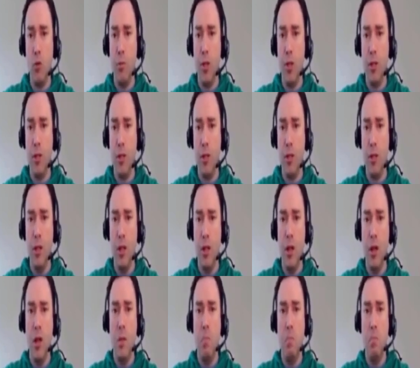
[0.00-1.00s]
no big deal.
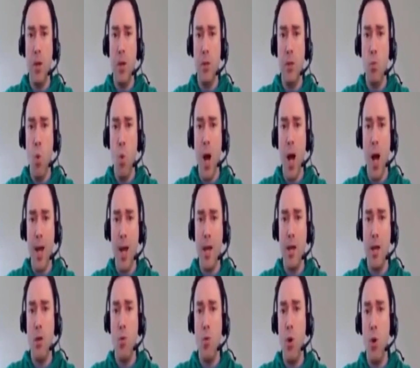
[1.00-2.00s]
But why?
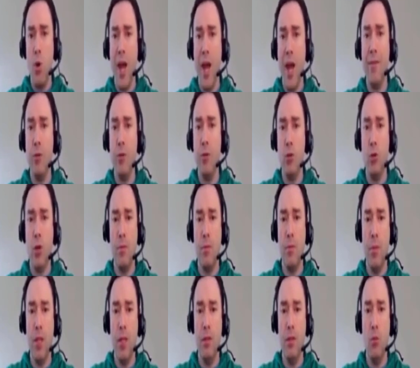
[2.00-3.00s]
We don't have to
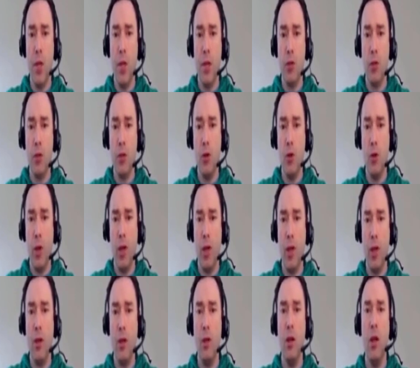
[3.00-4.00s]
commit. We can just go
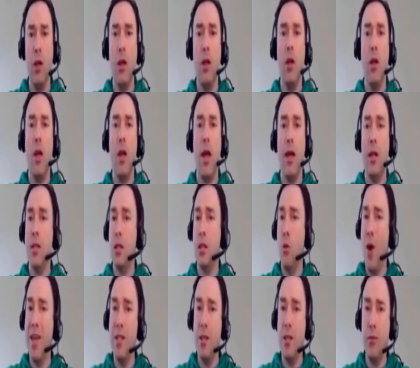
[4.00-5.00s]
here. And it's
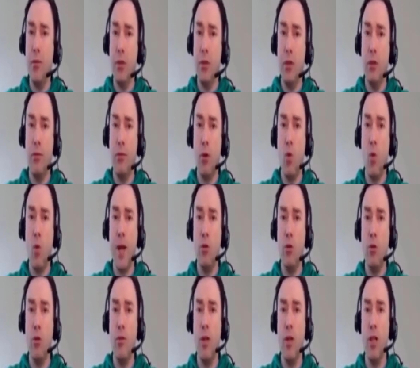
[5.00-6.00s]
quite difficult for
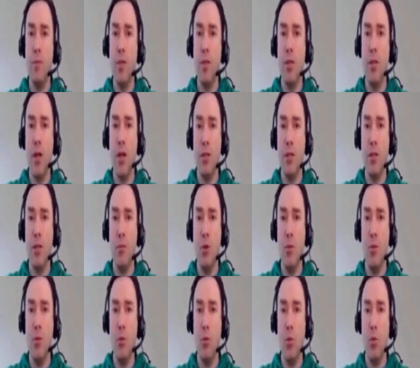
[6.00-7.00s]
white to develop these guys. The
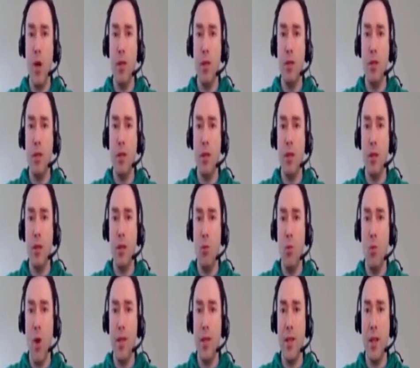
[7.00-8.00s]
moment
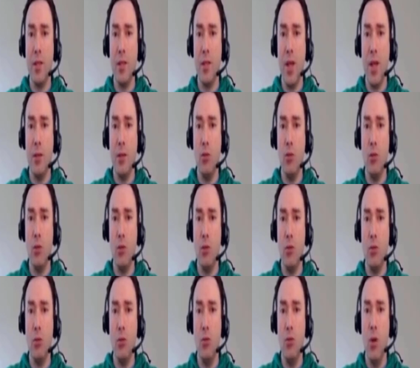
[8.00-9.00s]
white gets knight to
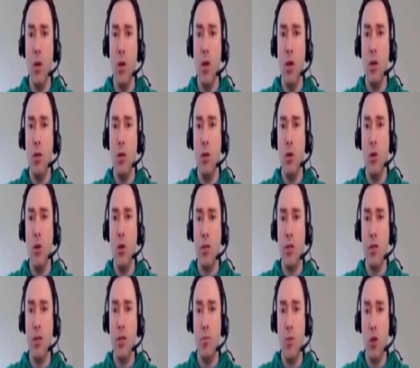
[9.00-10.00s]
d2,
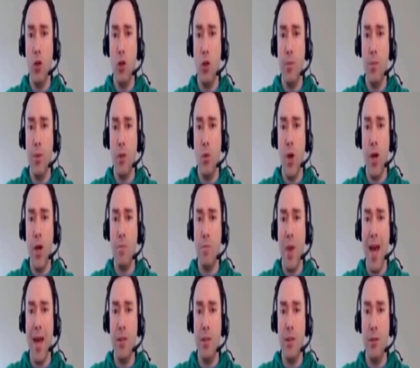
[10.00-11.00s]
notice this bishop is
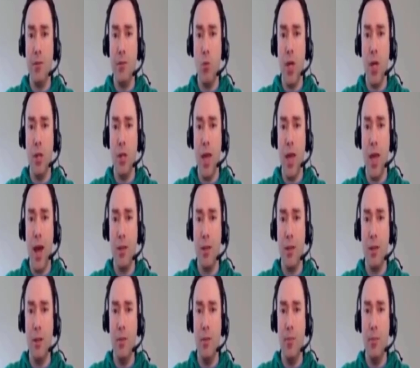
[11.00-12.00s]
quite passive. We can
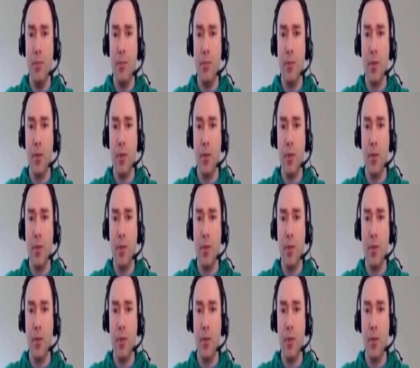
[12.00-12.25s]
castle.